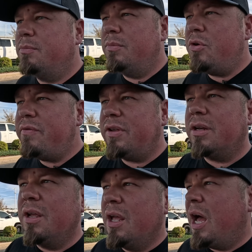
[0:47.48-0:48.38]

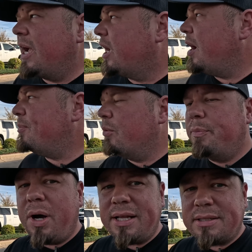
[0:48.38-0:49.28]
moving a couple,
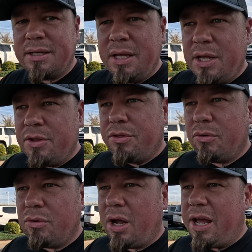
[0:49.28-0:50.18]
but
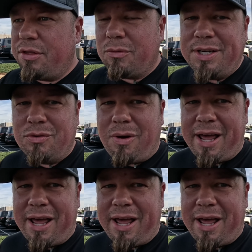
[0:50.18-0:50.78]
the reason